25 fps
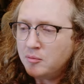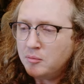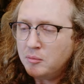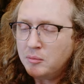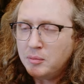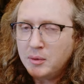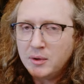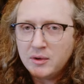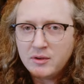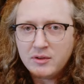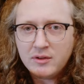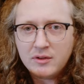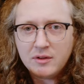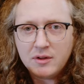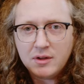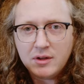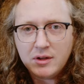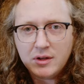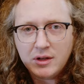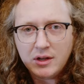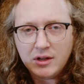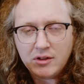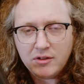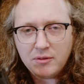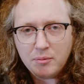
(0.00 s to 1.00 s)
but
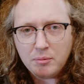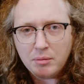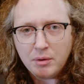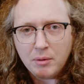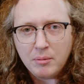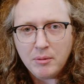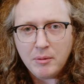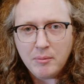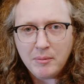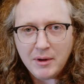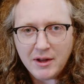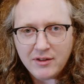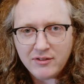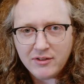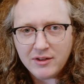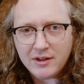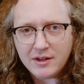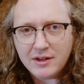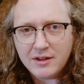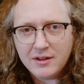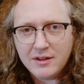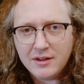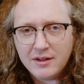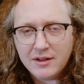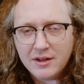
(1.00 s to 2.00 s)
it's
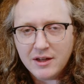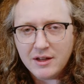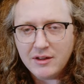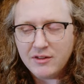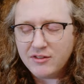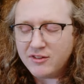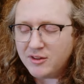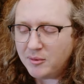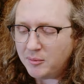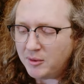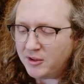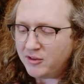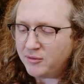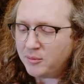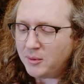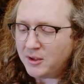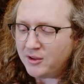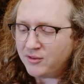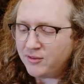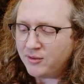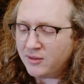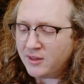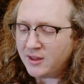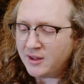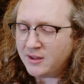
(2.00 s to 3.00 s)
problematic in some
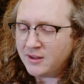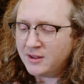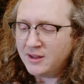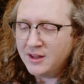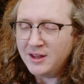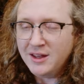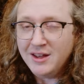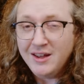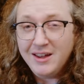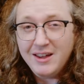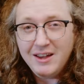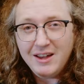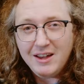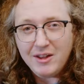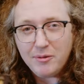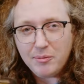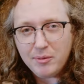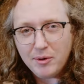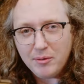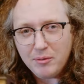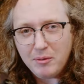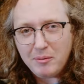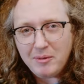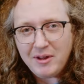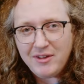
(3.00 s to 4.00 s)
aspects for that. It's
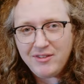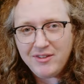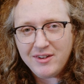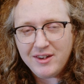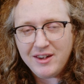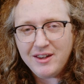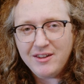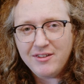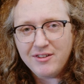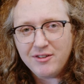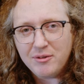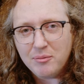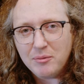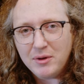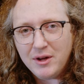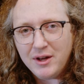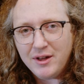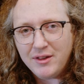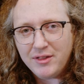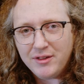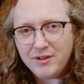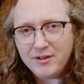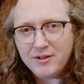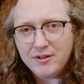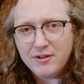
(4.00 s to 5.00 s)
problematic in some
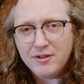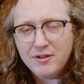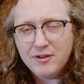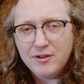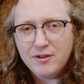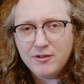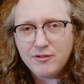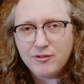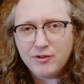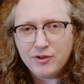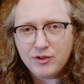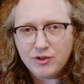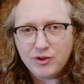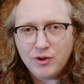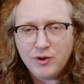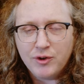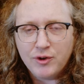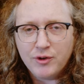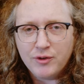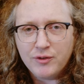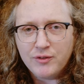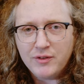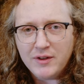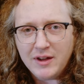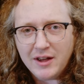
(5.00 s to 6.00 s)
other
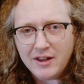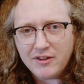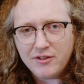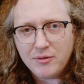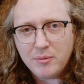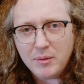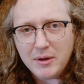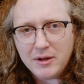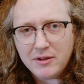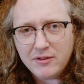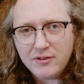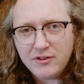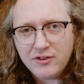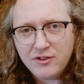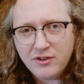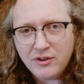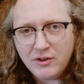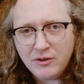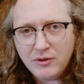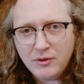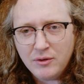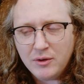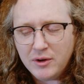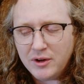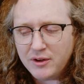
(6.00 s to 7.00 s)
photography aspects
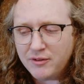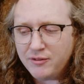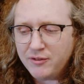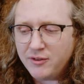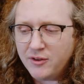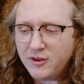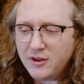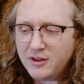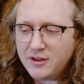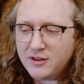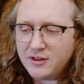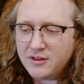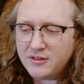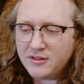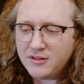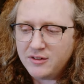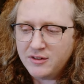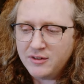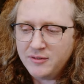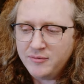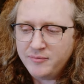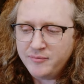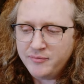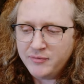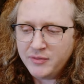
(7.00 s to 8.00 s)
too. I find it
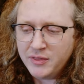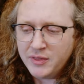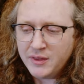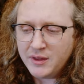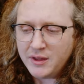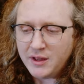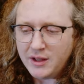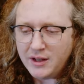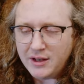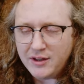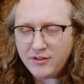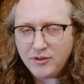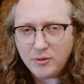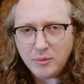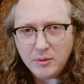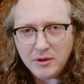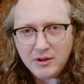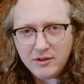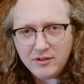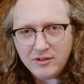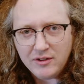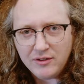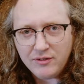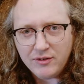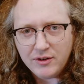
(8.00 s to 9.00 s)
a little
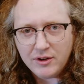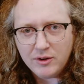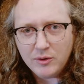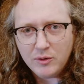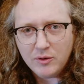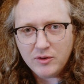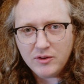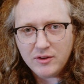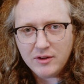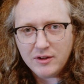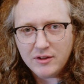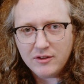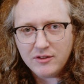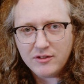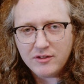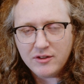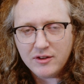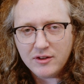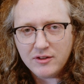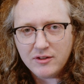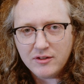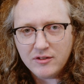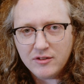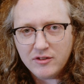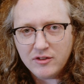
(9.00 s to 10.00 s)
bit difficult in
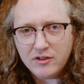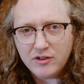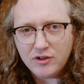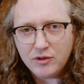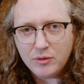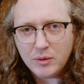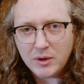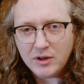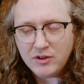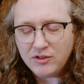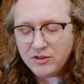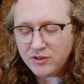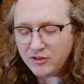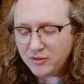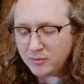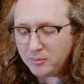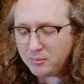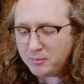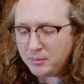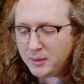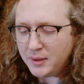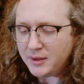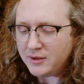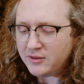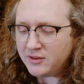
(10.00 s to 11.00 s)
certain situations,
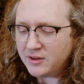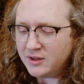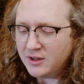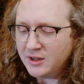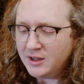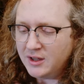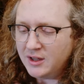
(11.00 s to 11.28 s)
but